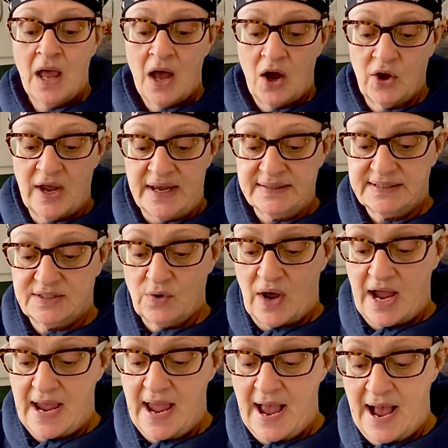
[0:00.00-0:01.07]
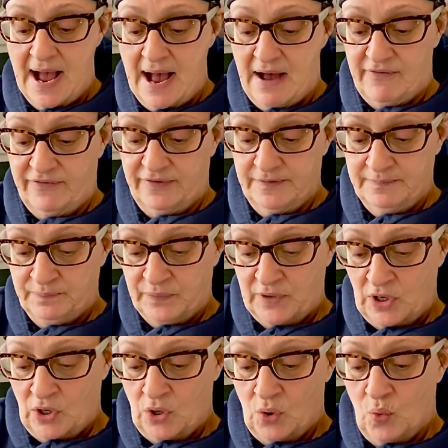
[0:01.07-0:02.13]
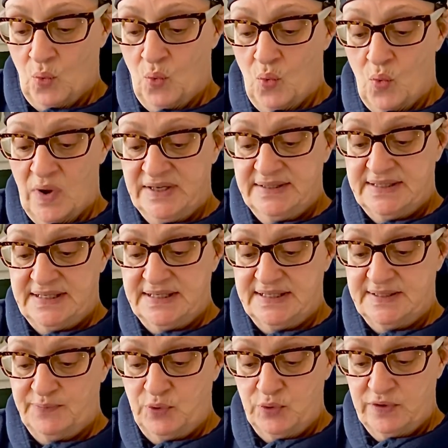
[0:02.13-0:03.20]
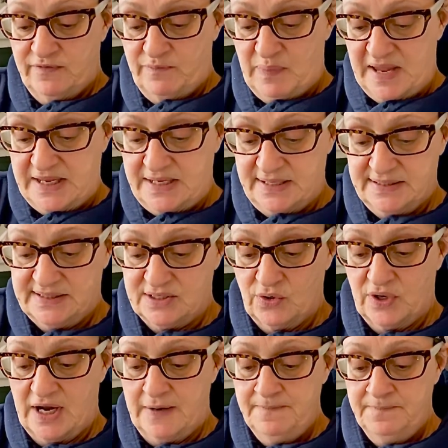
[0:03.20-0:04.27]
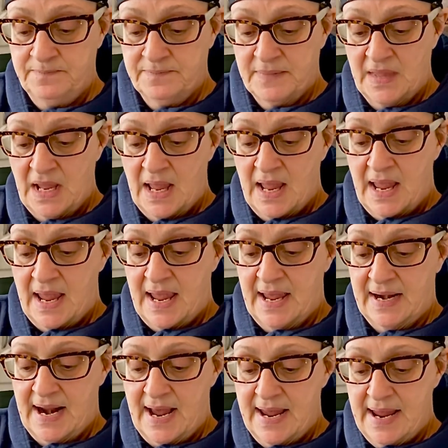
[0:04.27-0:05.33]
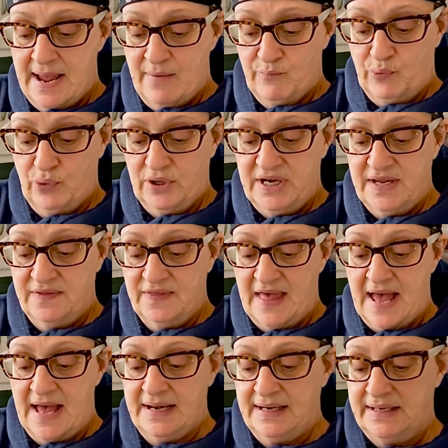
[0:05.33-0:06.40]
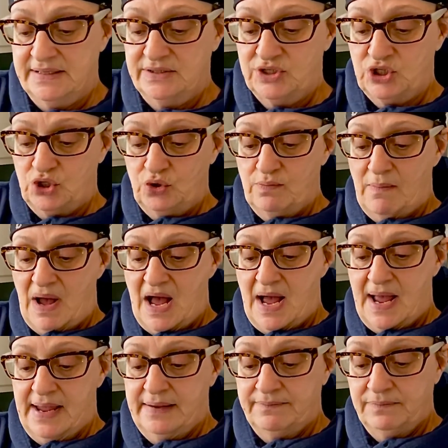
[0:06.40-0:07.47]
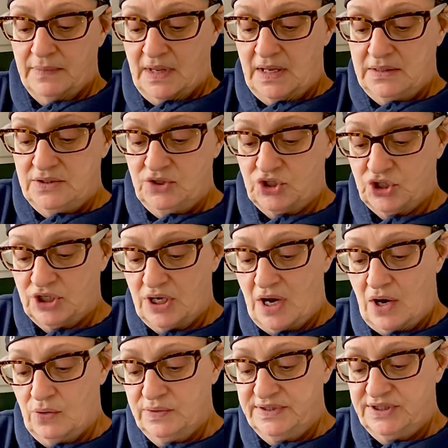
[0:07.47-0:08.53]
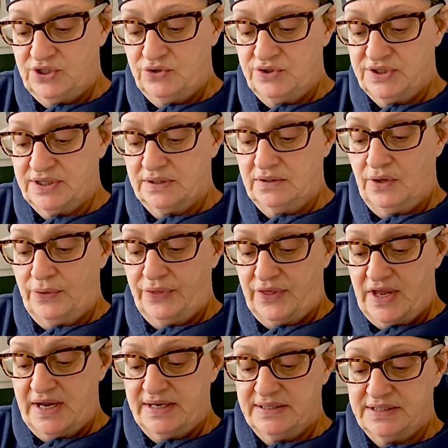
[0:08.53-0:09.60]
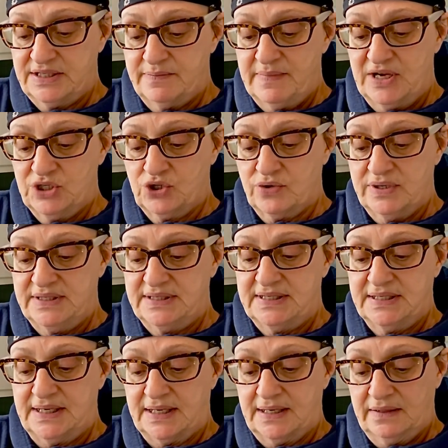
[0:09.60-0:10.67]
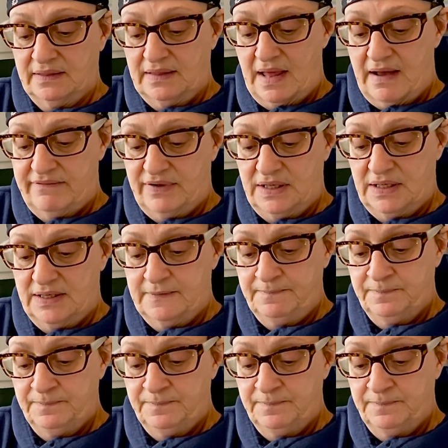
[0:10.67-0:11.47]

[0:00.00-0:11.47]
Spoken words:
Okay, so I have 1 teaspoon of baking soda and I am putting that into my, and you should always use the little thing to measure it to get it level,